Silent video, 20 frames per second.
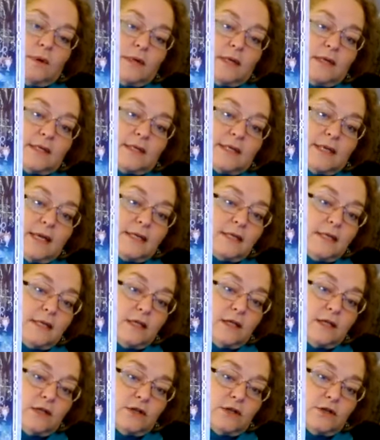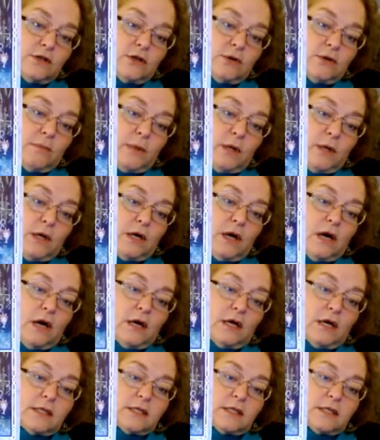one is less sinister
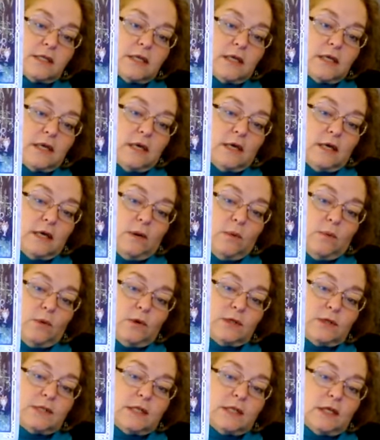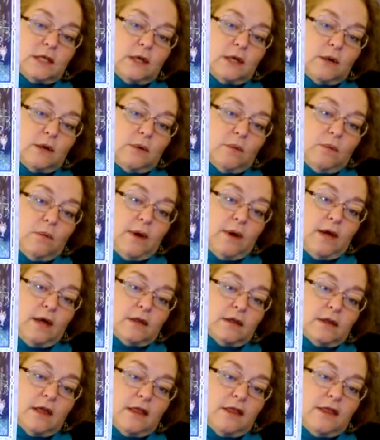because we're dealing
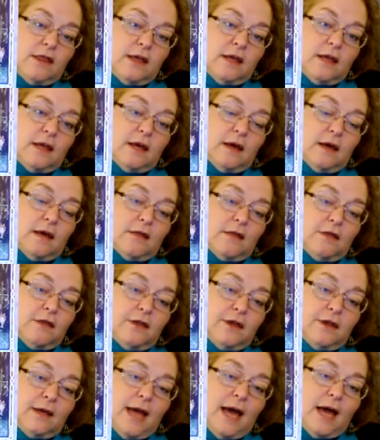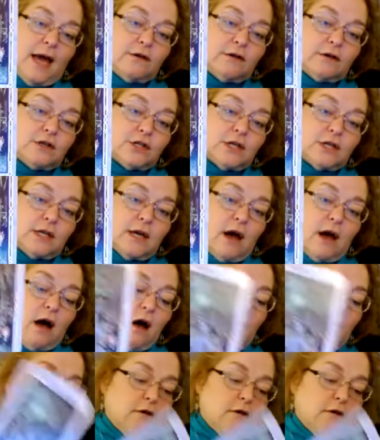with the energy
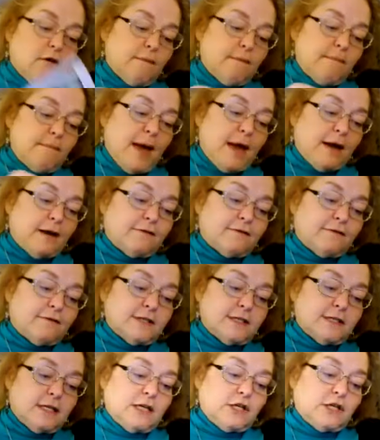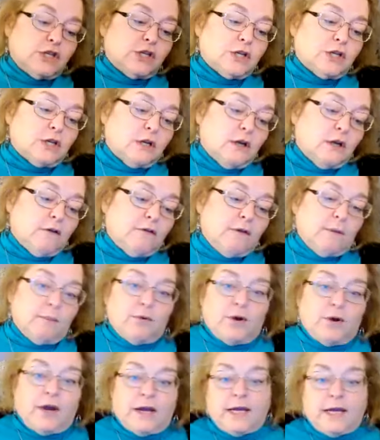of manifestation, of
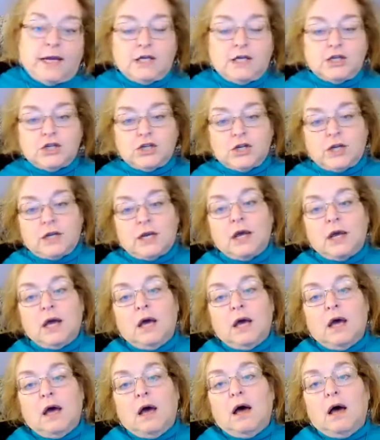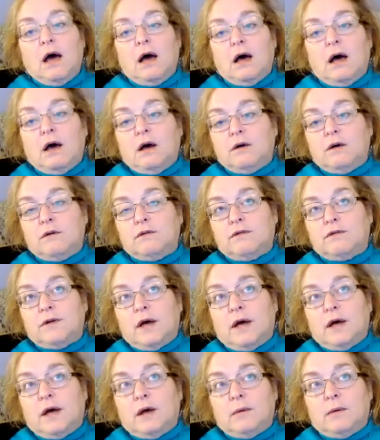impregnation, of
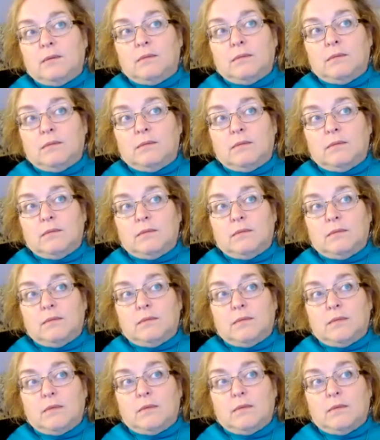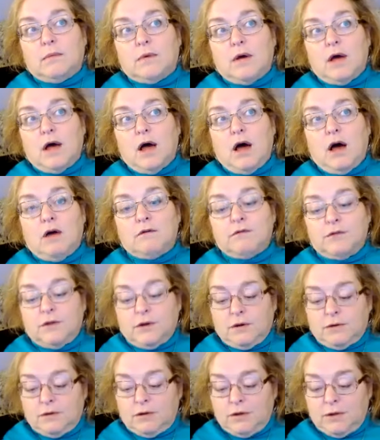
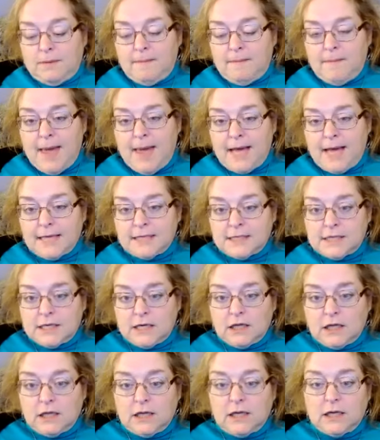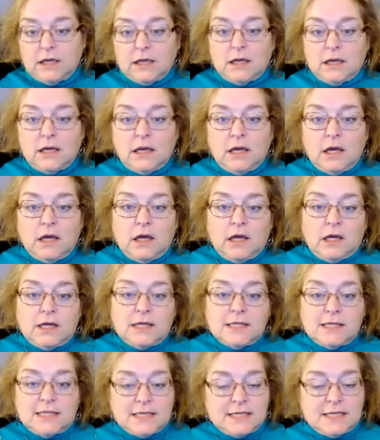the masculine, the